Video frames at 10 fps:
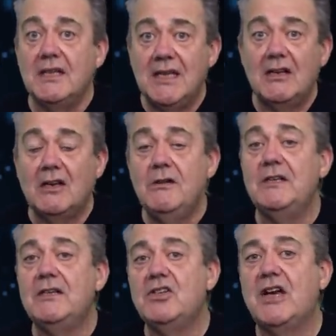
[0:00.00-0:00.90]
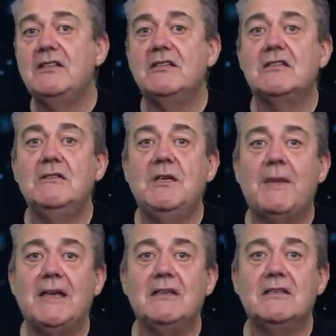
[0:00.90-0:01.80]
including changes to
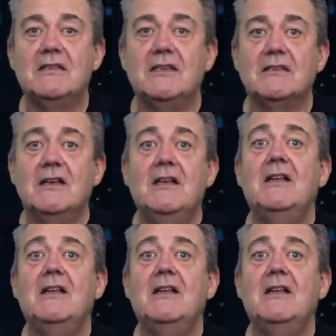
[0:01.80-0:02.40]
dependencies.